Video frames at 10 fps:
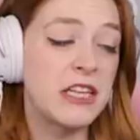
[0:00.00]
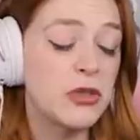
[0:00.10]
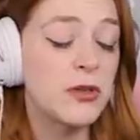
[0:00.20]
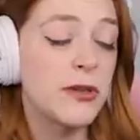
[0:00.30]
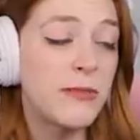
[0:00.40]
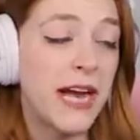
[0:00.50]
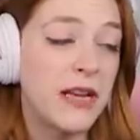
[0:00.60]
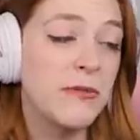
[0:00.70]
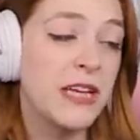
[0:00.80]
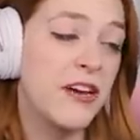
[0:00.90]
They do
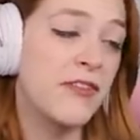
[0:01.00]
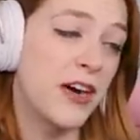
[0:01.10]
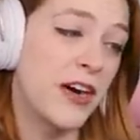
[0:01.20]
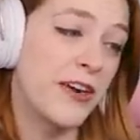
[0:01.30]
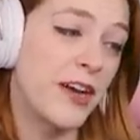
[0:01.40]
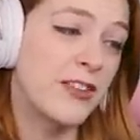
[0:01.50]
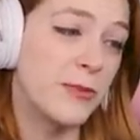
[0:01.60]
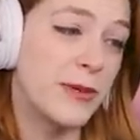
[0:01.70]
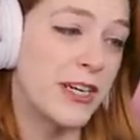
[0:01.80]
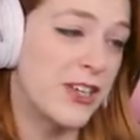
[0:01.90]
remind me of our not so
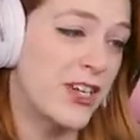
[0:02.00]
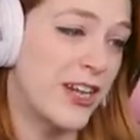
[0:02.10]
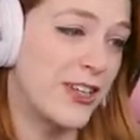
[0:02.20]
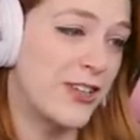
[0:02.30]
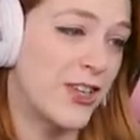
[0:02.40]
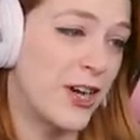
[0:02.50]
berry challenge,